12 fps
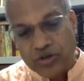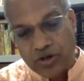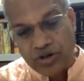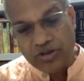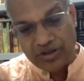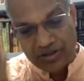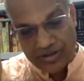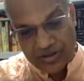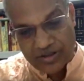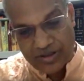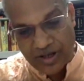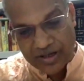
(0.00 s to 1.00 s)
So
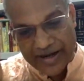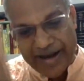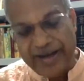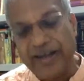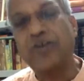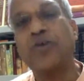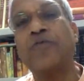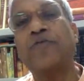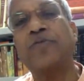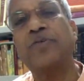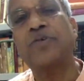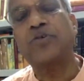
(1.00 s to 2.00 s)
the credit
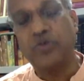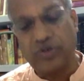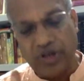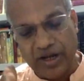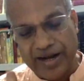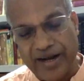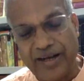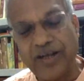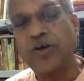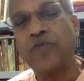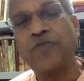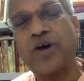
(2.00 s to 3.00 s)
of
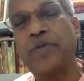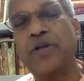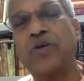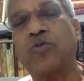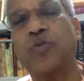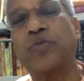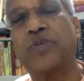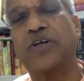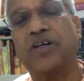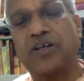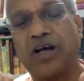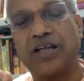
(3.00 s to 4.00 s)

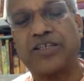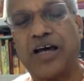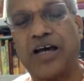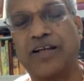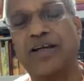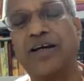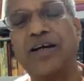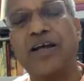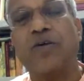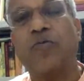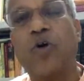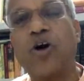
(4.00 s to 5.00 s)
Abhinavgupta Acharya
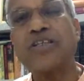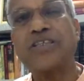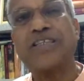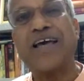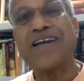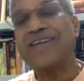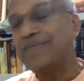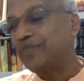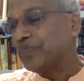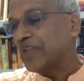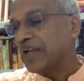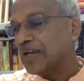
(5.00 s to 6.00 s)
was that
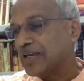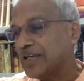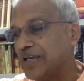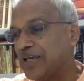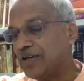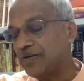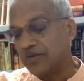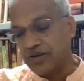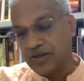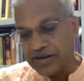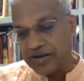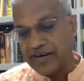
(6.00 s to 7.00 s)
he
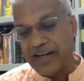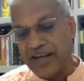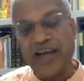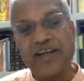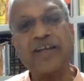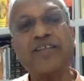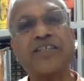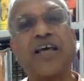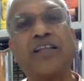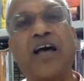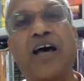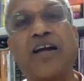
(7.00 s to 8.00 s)
related
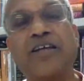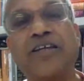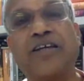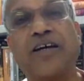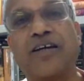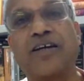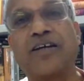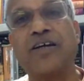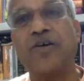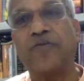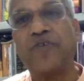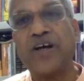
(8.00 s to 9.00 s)
sadharanikaran
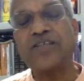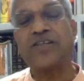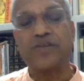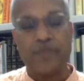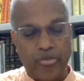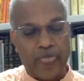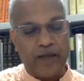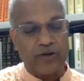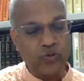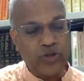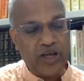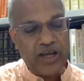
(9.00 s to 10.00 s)
first
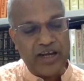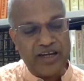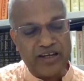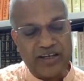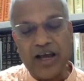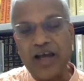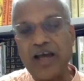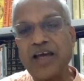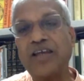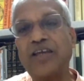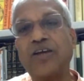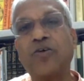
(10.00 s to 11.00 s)
to the
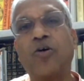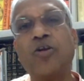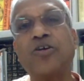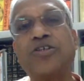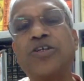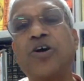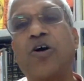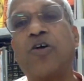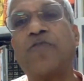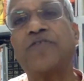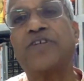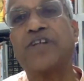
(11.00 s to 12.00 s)
entire ecology
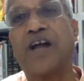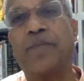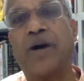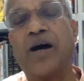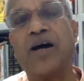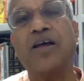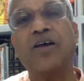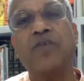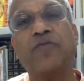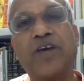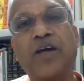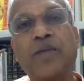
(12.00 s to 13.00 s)
of drama
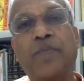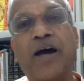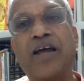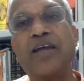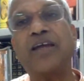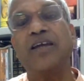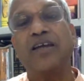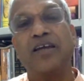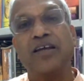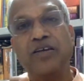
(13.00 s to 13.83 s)
whereby